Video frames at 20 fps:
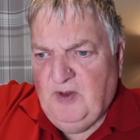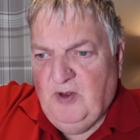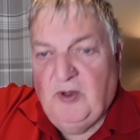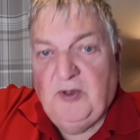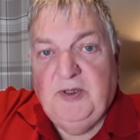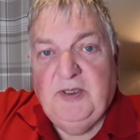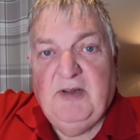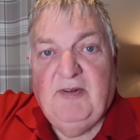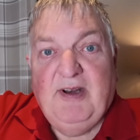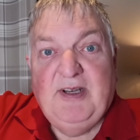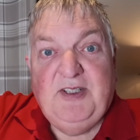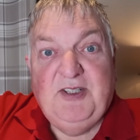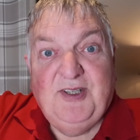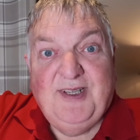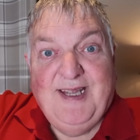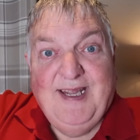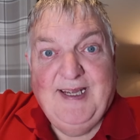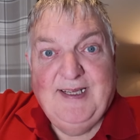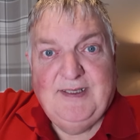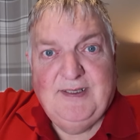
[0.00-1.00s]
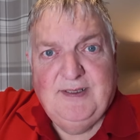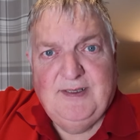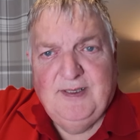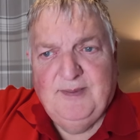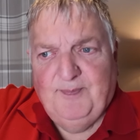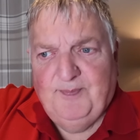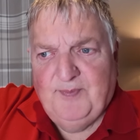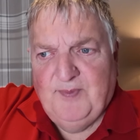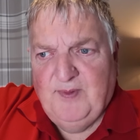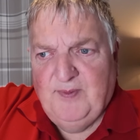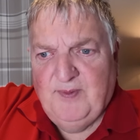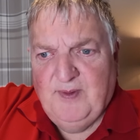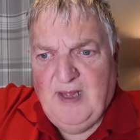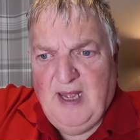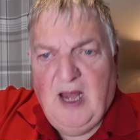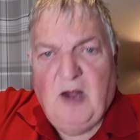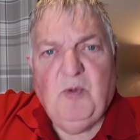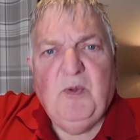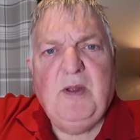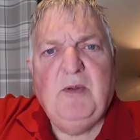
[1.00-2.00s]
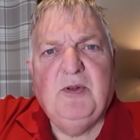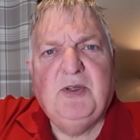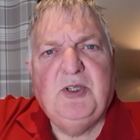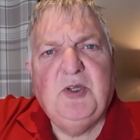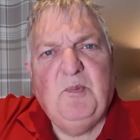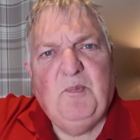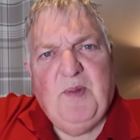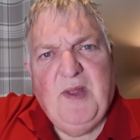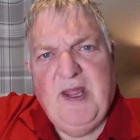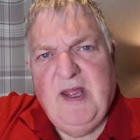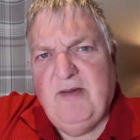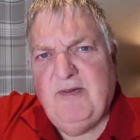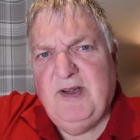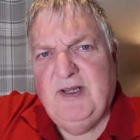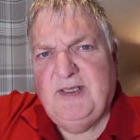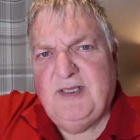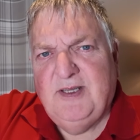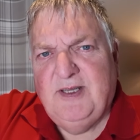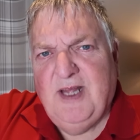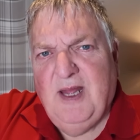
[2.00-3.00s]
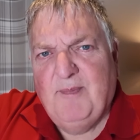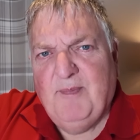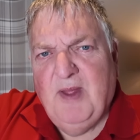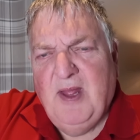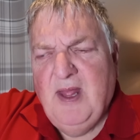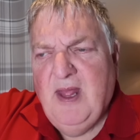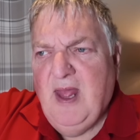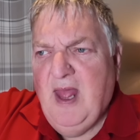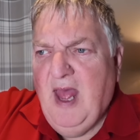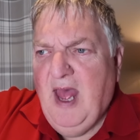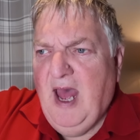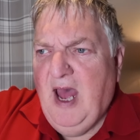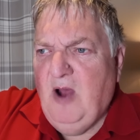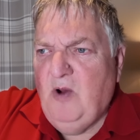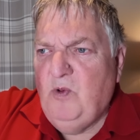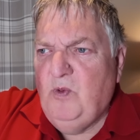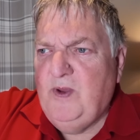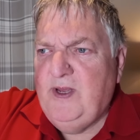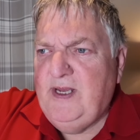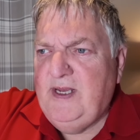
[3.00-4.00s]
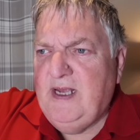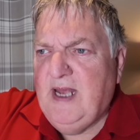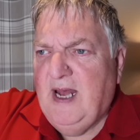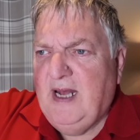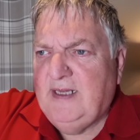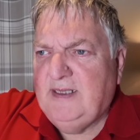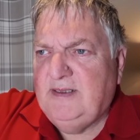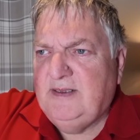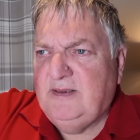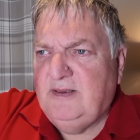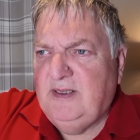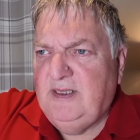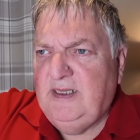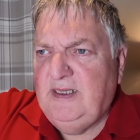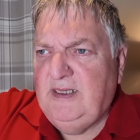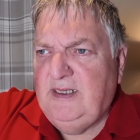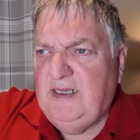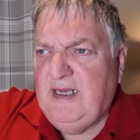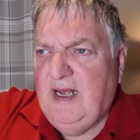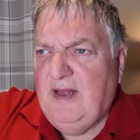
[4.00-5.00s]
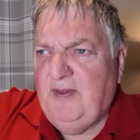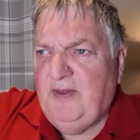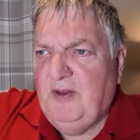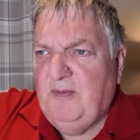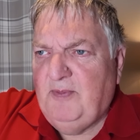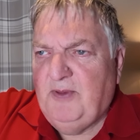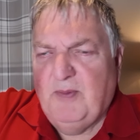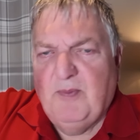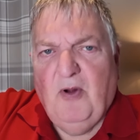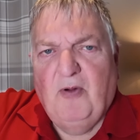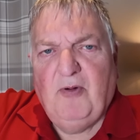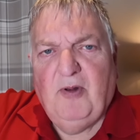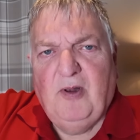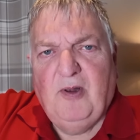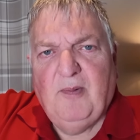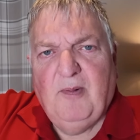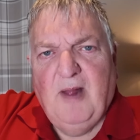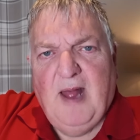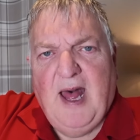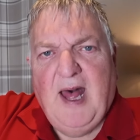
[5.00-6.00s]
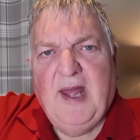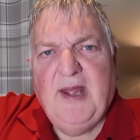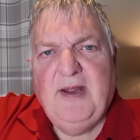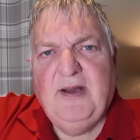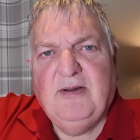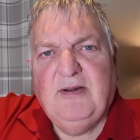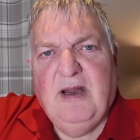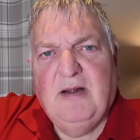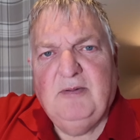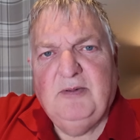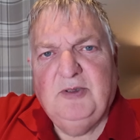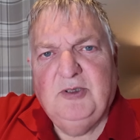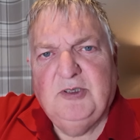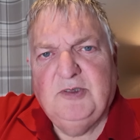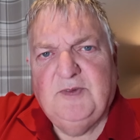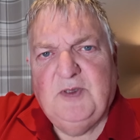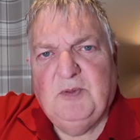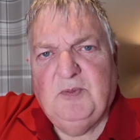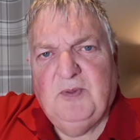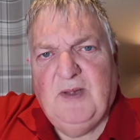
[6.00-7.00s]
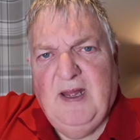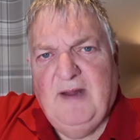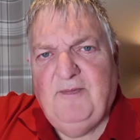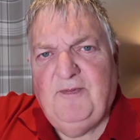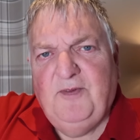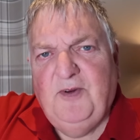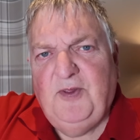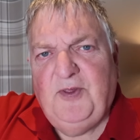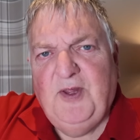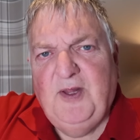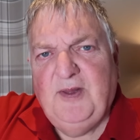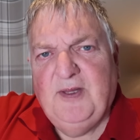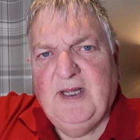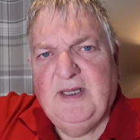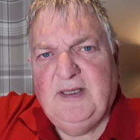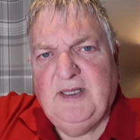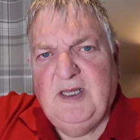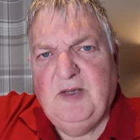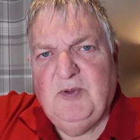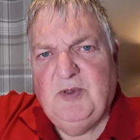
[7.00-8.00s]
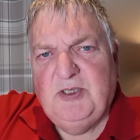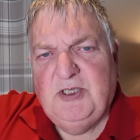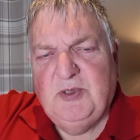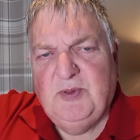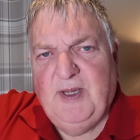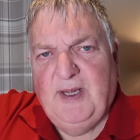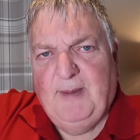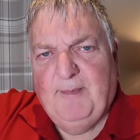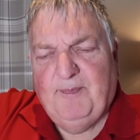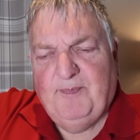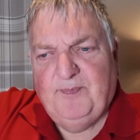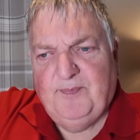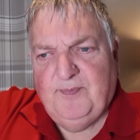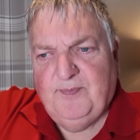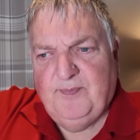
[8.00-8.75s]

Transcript: undereducated, how we were superior to them, how we had the moral high ground over everything that they were doing.